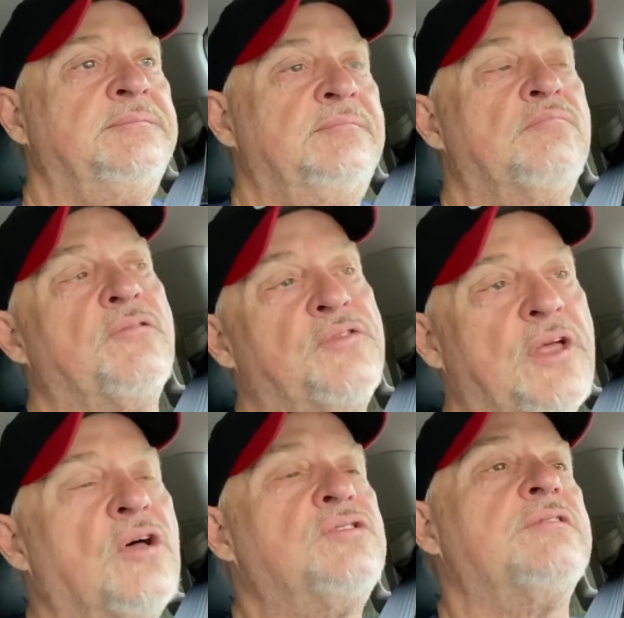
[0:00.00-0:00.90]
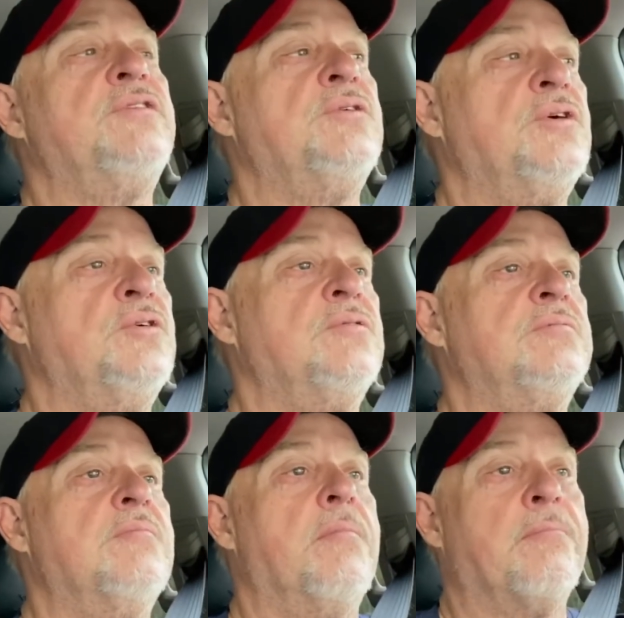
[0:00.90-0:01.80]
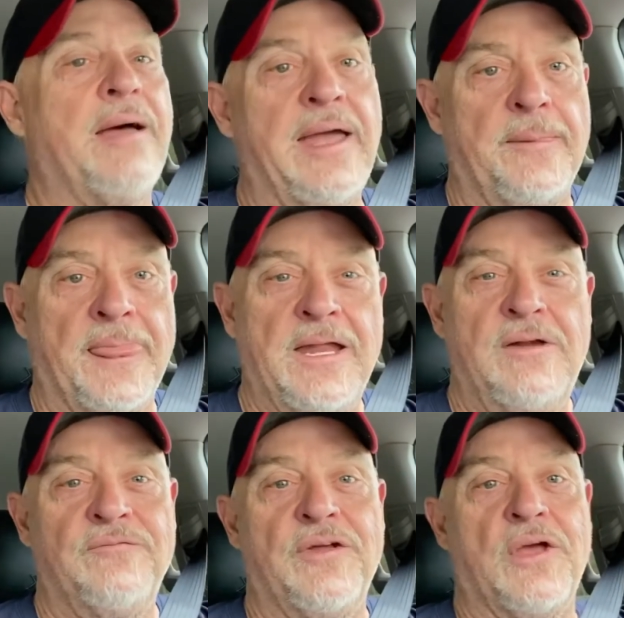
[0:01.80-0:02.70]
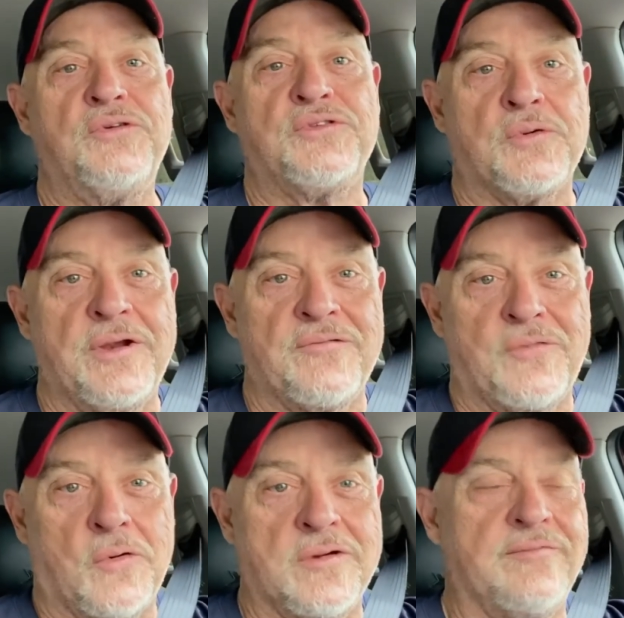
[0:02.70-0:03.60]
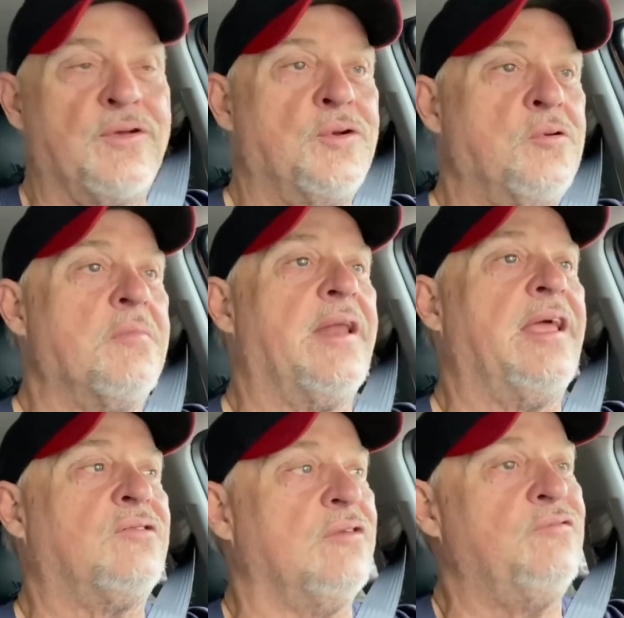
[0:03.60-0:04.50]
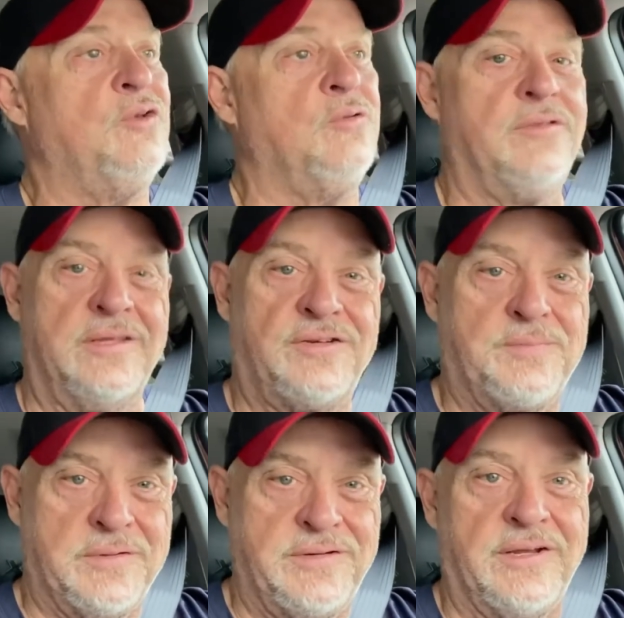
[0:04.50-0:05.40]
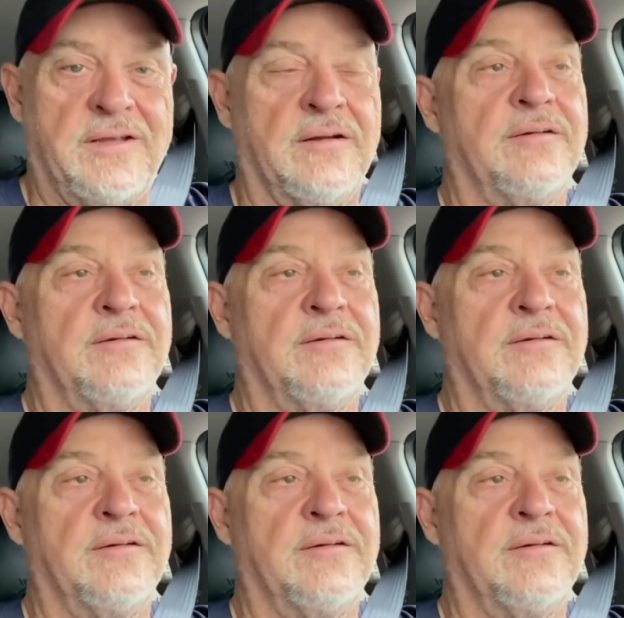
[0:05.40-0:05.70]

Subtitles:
But for those of you for those 3 or 4 of you who might actually view this particular